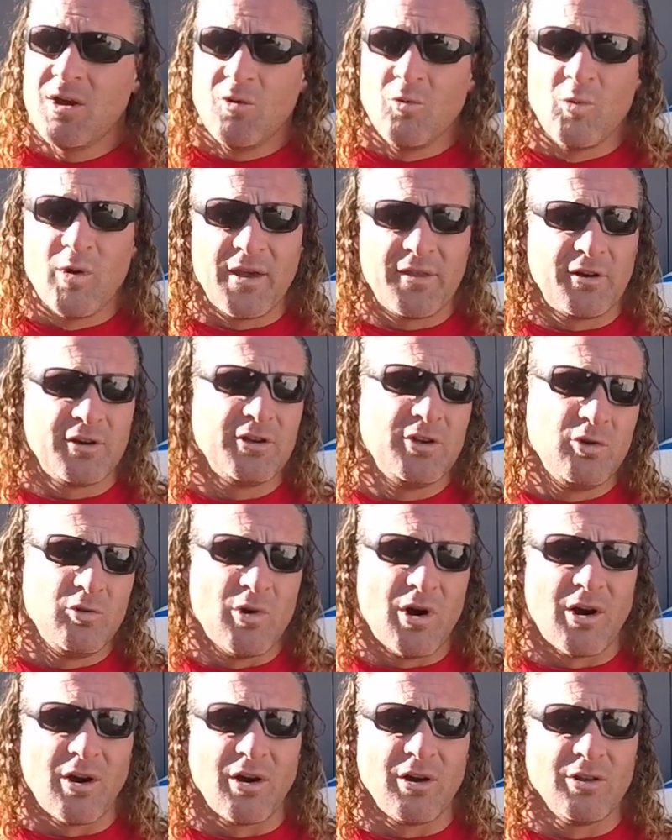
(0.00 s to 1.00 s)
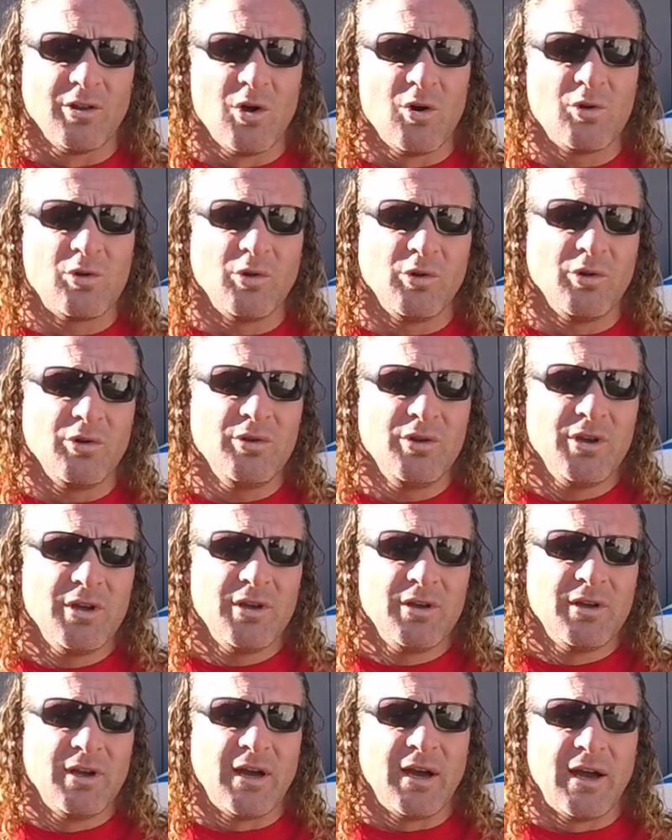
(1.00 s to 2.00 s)
whether you are local
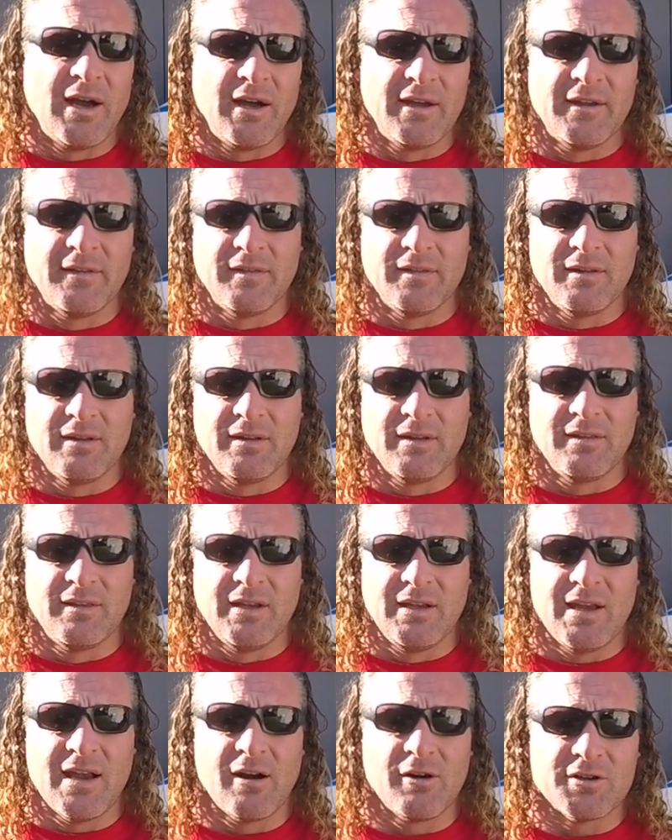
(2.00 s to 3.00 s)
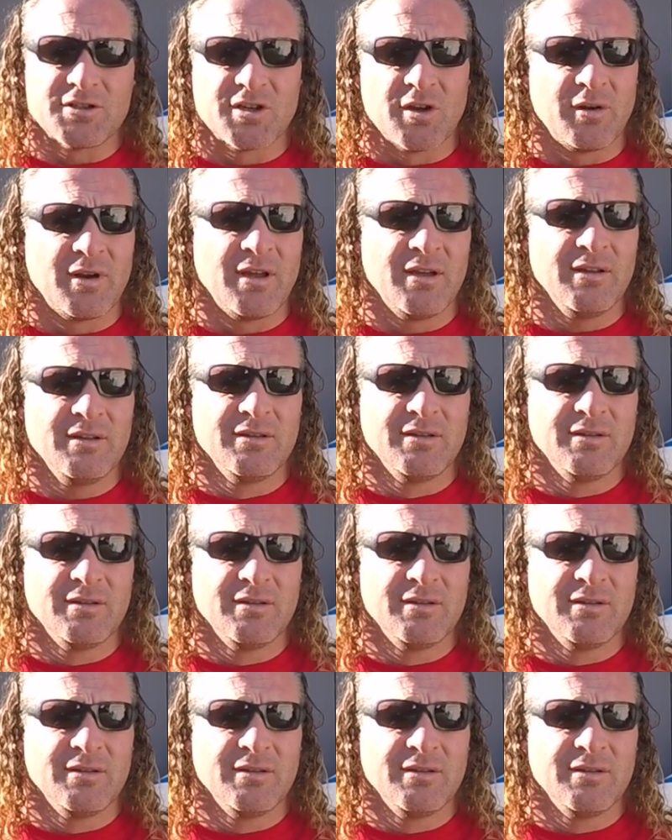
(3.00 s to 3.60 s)
in the Arizona,